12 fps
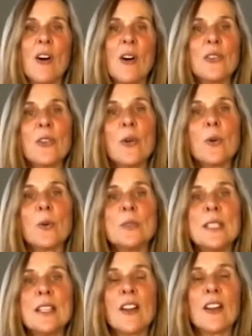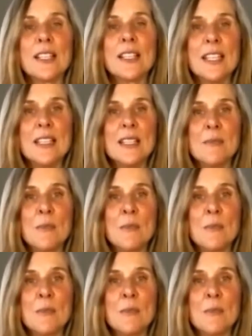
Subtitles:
also holding our kidney